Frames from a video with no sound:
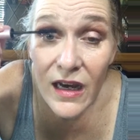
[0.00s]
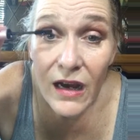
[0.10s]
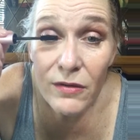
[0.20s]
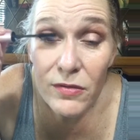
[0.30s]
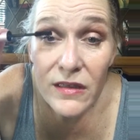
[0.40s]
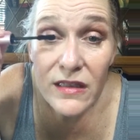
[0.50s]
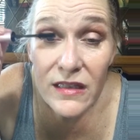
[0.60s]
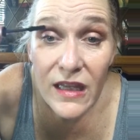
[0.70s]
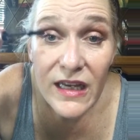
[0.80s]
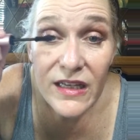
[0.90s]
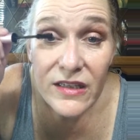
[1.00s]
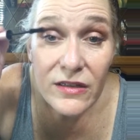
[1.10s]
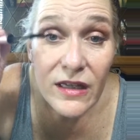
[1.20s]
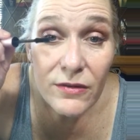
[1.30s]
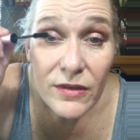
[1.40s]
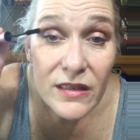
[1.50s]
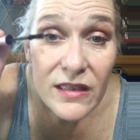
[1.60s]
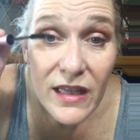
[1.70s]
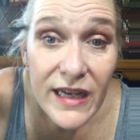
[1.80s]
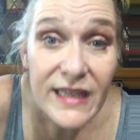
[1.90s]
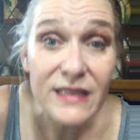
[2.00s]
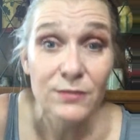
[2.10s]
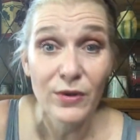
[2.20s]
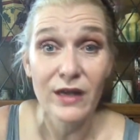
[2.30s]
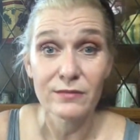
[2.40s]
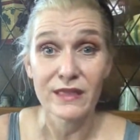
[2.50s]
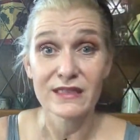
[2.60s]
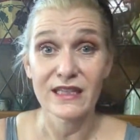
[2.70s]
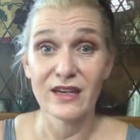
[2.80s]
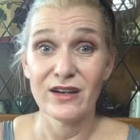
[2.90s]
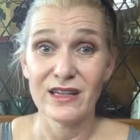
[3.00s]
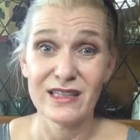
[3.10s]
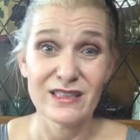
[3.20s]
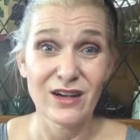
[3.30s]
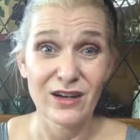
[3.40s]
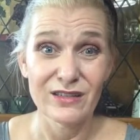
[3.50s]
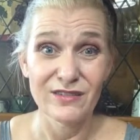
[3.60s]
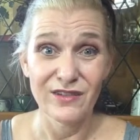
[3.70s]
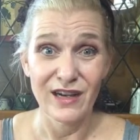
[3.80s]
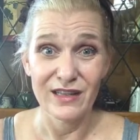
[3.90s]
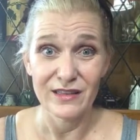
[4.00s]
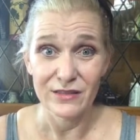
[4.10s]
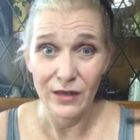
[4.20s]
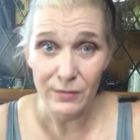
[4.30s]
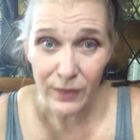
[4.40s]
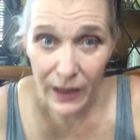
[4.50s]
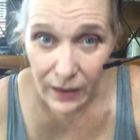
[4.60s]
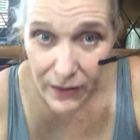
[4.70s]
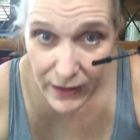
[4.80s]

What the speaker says: I really like, you know what I really like is brown mascara, and it's hard to find the dark brown.